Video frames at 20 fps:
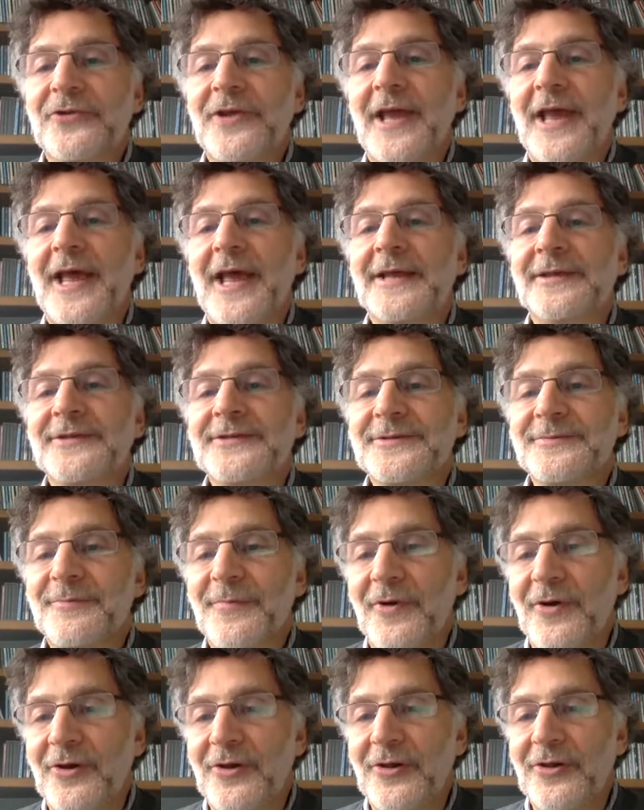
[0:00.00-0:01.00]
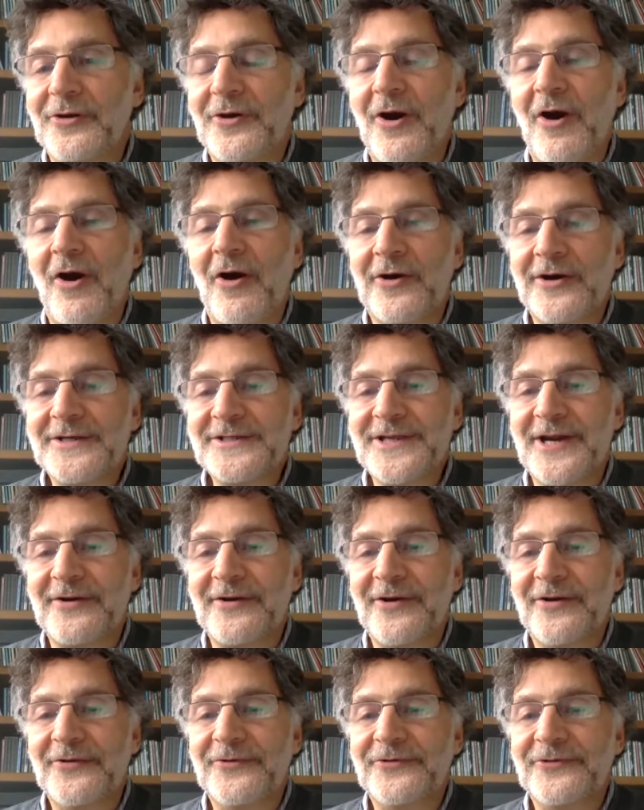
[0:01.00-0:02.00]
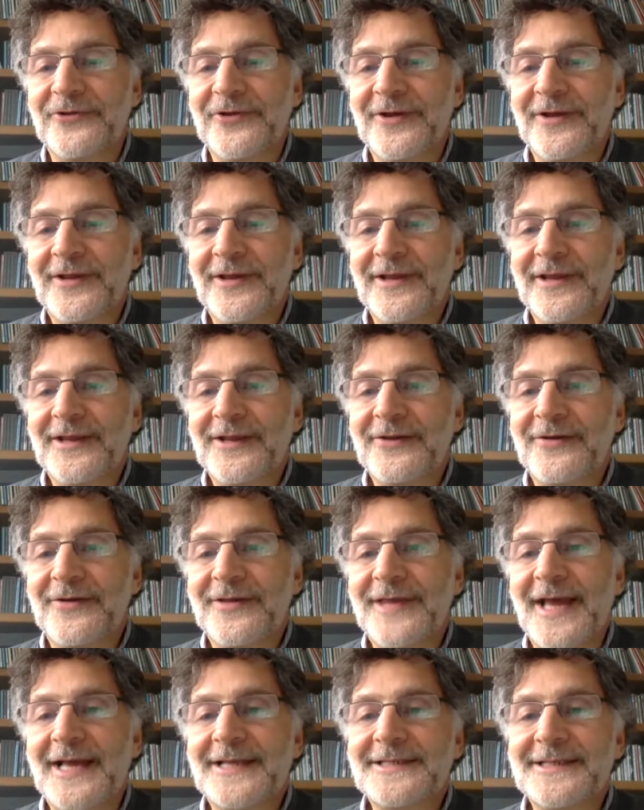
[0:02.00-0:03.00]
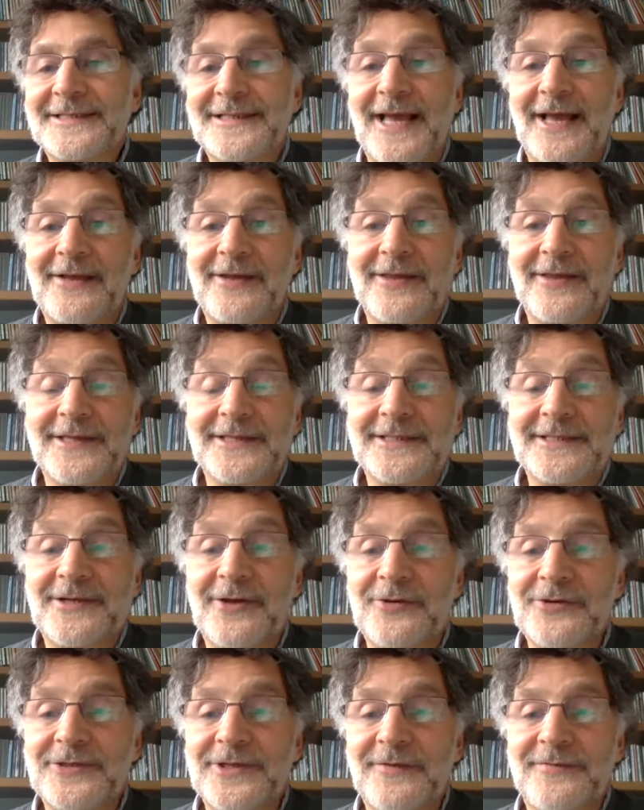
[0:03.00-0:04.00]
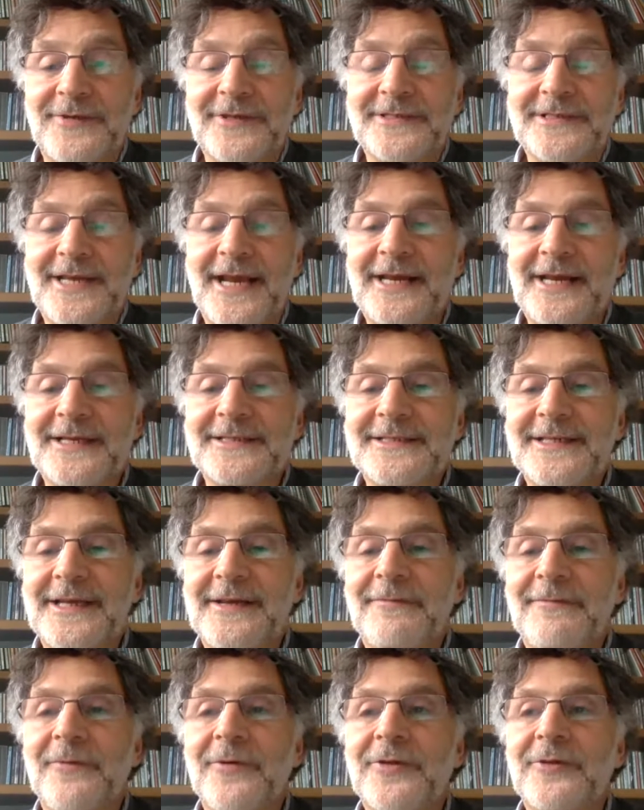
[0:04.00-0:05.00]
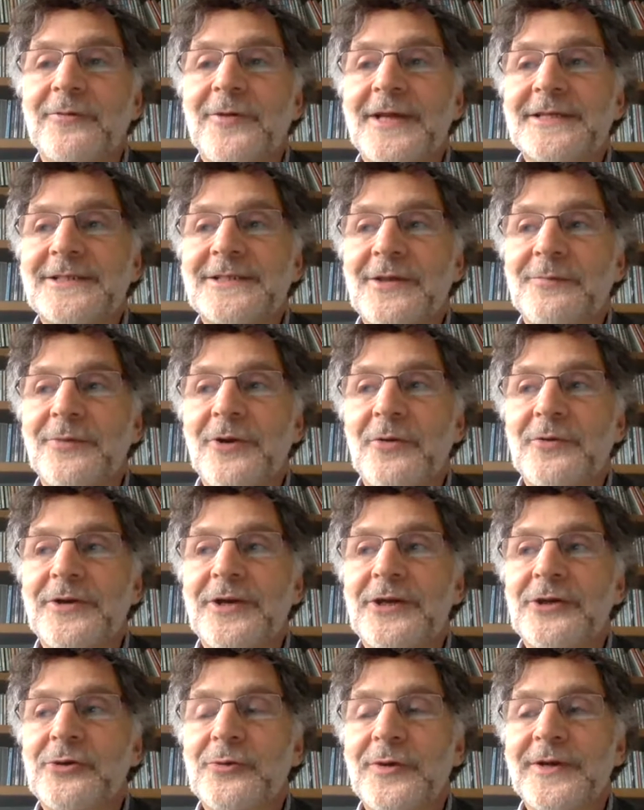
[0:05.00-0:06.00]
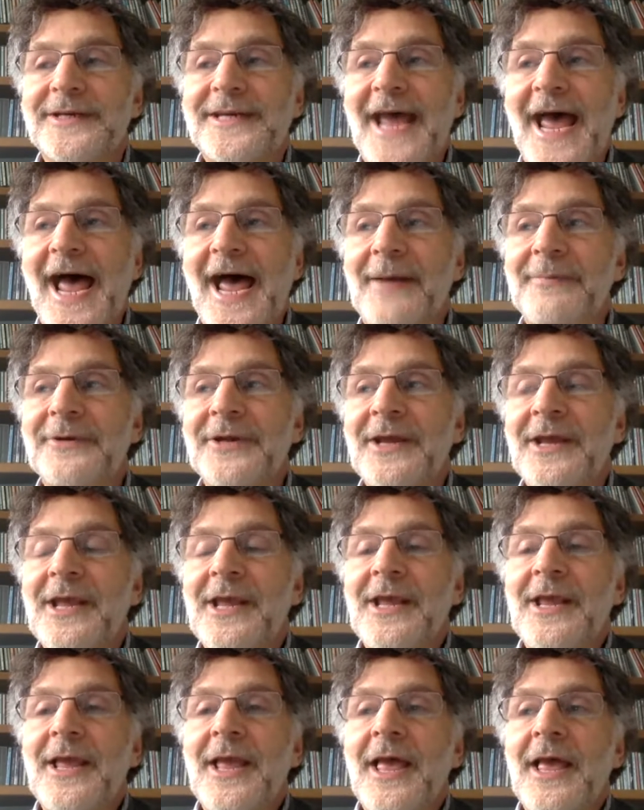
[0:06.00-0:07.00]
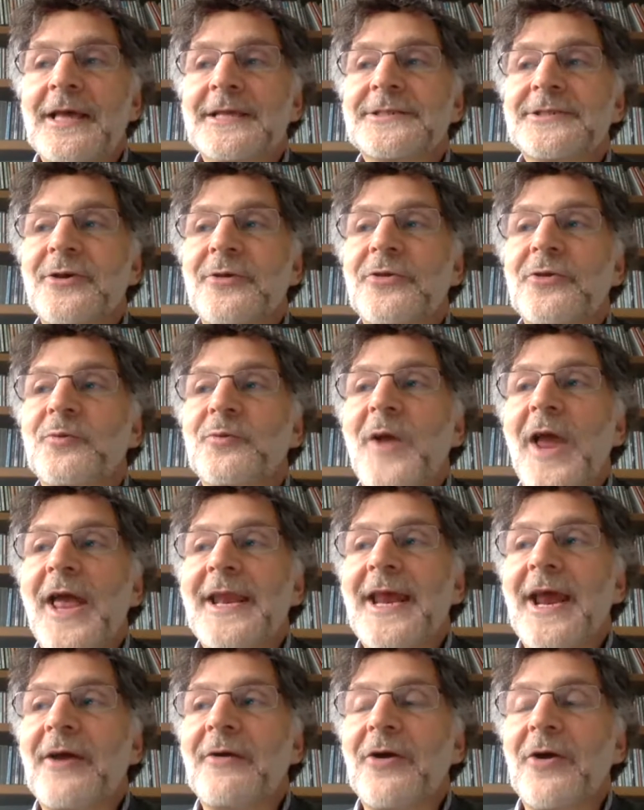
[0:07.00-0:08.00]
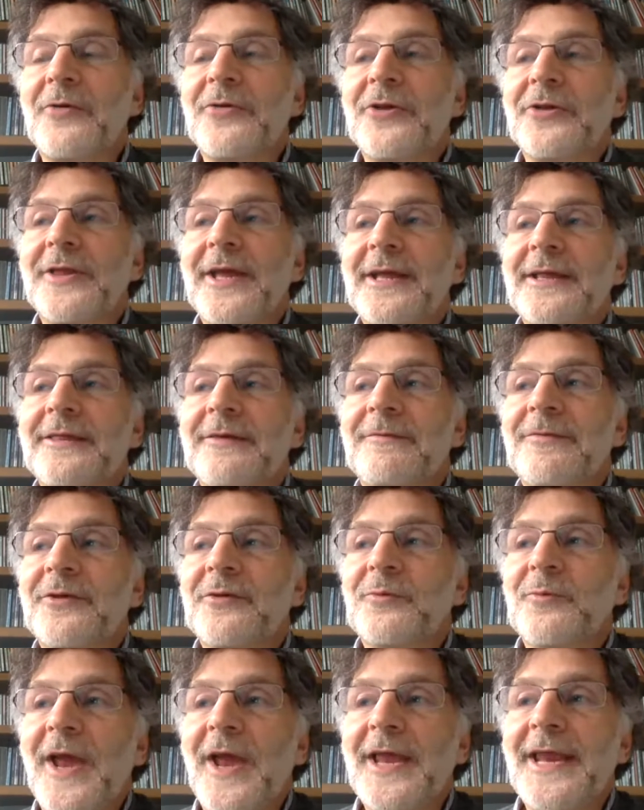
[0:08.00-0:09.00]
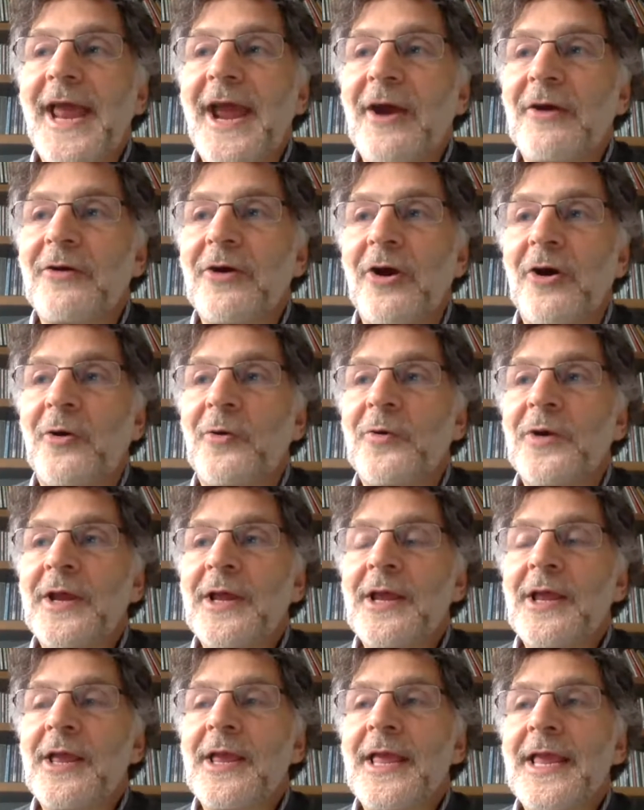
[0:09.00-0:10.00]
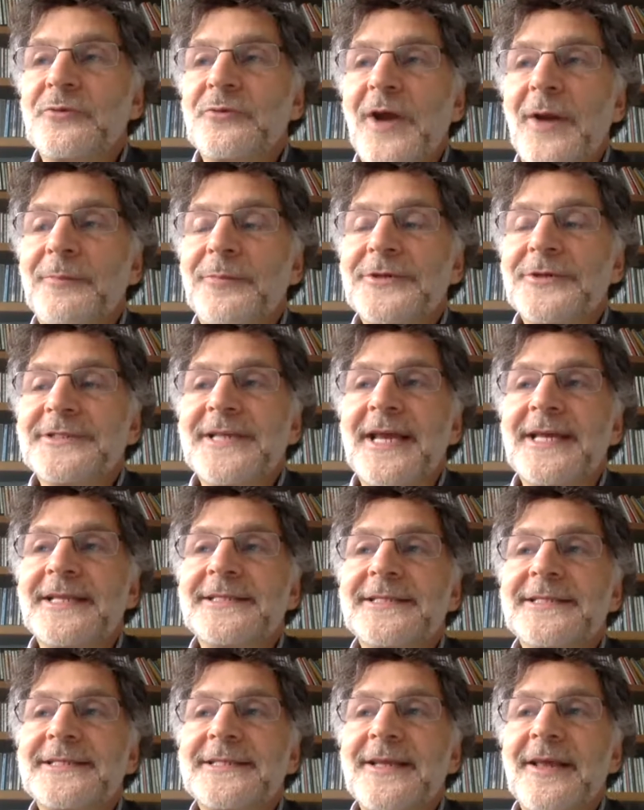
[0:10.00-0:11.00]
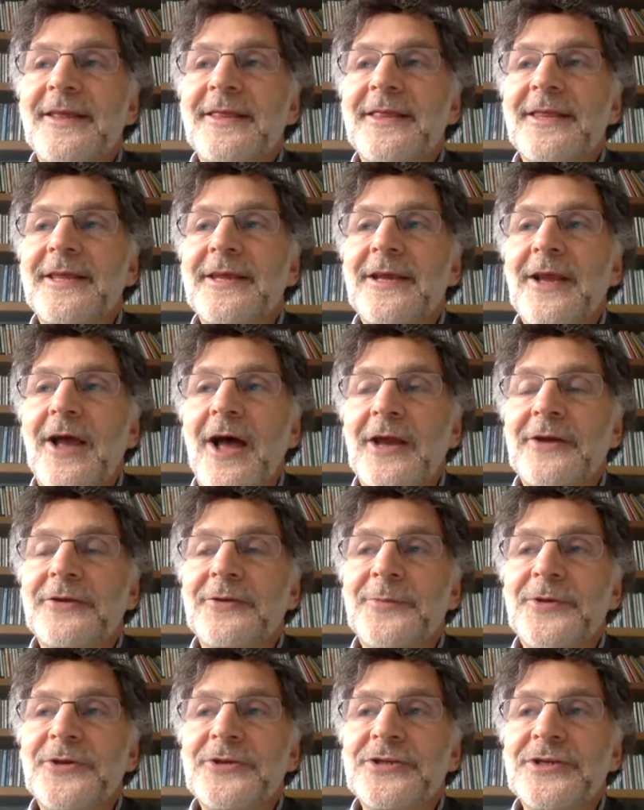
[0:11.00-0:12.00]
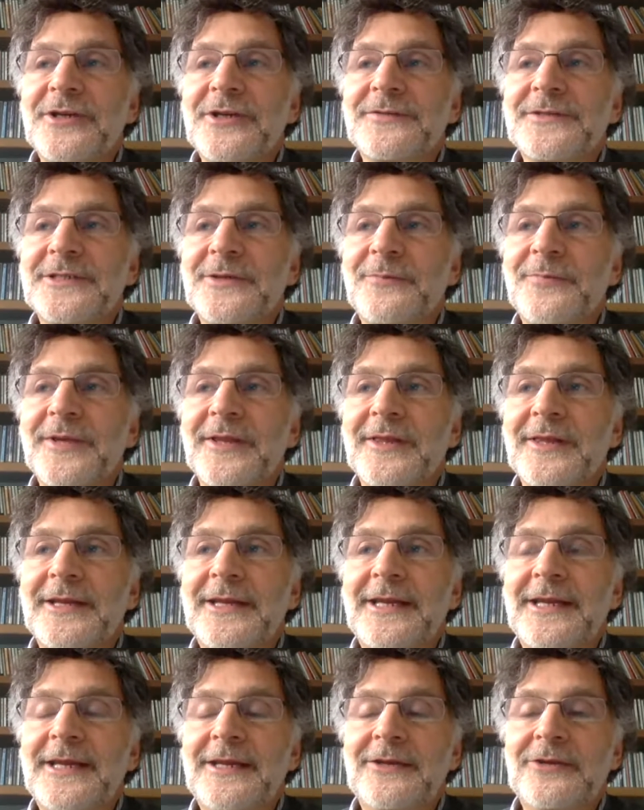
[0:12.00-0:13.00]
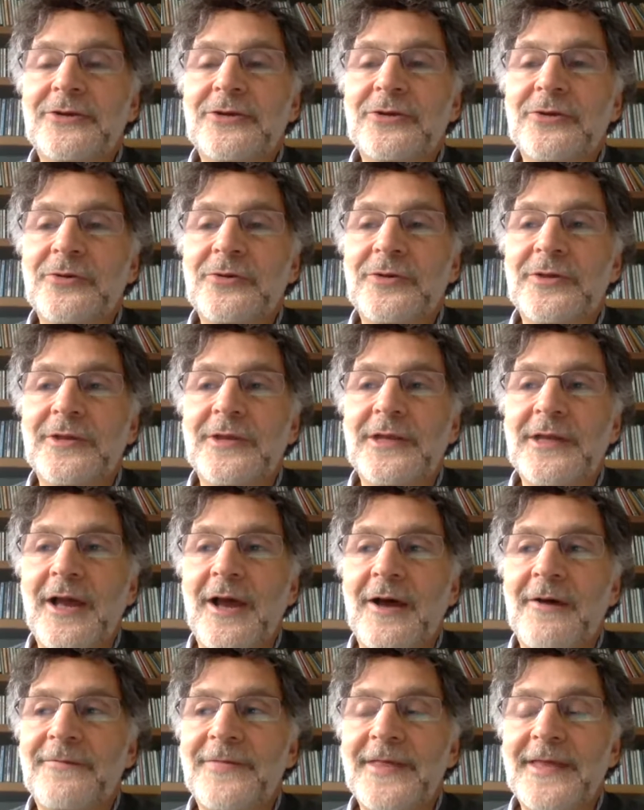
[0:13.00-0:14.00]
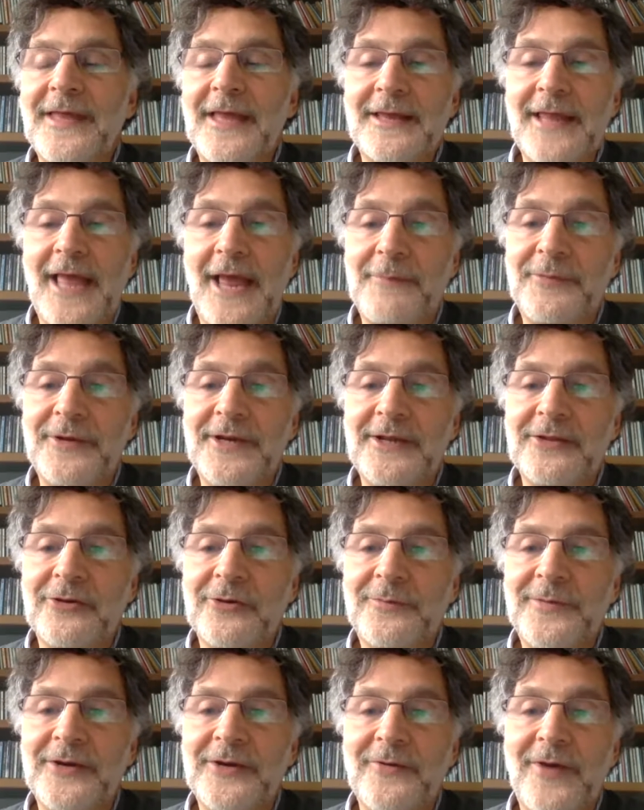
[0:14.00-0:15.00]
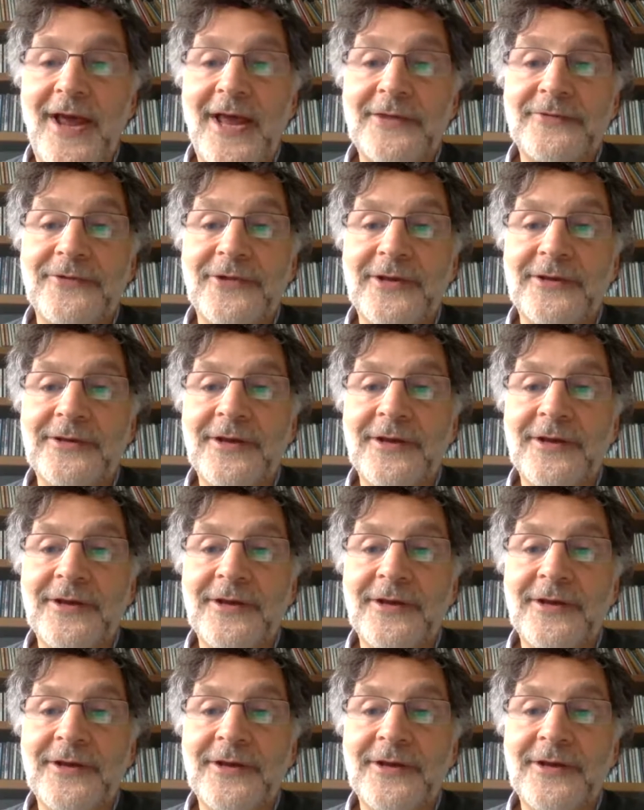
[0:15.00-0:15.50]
and smaller orange arrows. You know, and that's exactly the Stokes shift, this tendency for the rest of the protein to adapt. So the red arrow, the length of the red arrow, is represents the contribution of stability to the of the, that particular amino acid.